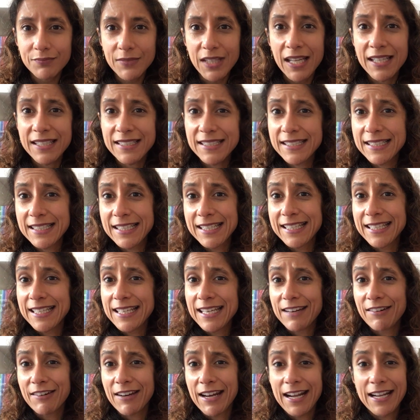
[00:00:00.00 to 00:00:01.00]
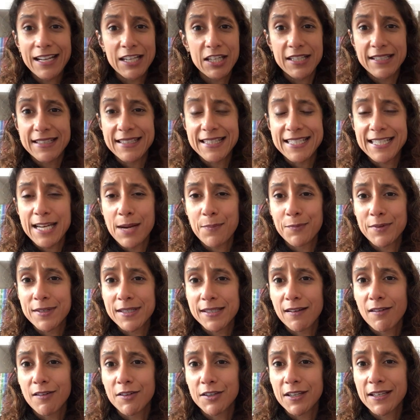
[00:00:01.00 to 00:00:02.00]
I see here again in the Temperance
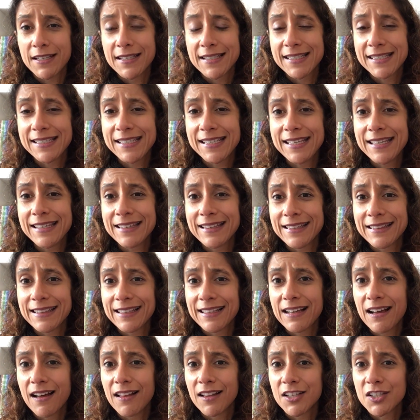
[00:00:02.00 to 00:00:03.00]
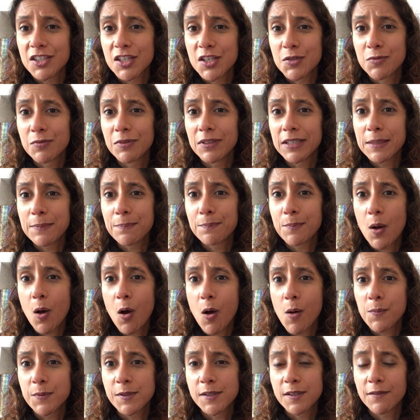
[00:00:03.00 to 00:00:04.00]
card, you can see that the color just really
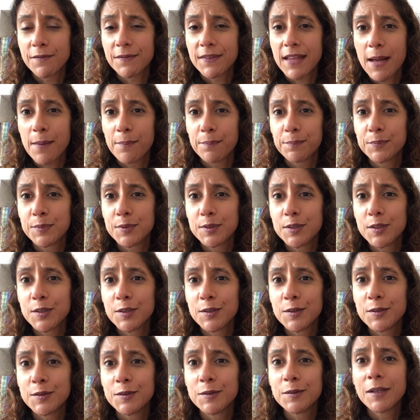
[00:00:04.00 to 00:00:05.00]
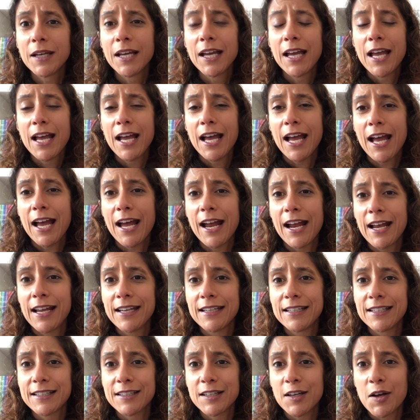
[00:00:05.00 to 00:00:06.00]
pops of that blue,
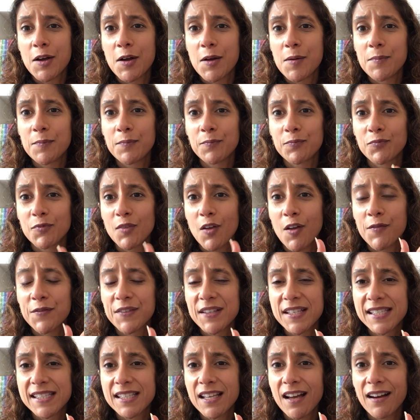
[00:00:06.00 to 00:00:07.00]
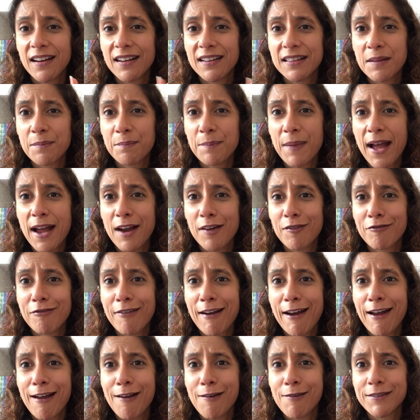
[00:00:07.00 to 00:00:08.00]
and of the sun in the
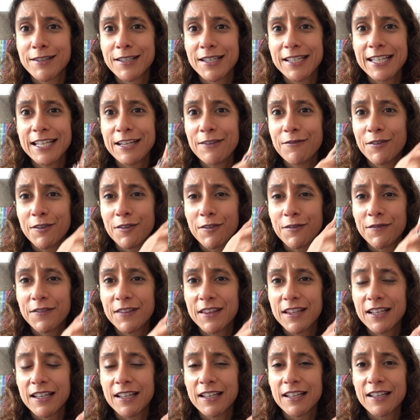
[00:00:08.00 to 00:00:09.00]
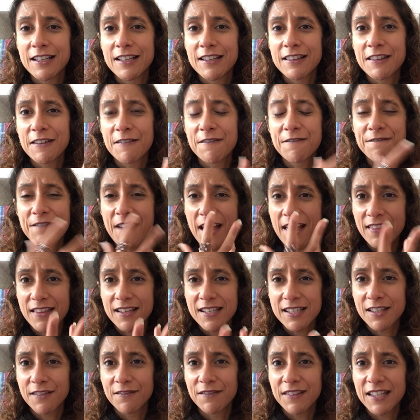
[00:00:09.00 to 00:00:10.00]
background, and even of the
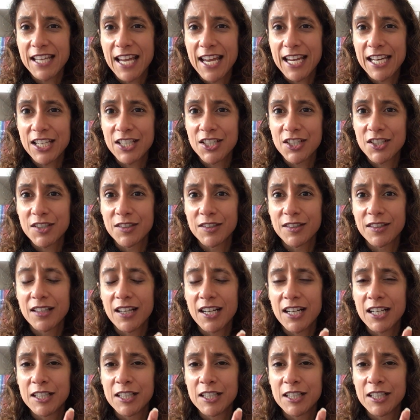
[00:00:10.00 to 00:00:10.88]
feathers of the angel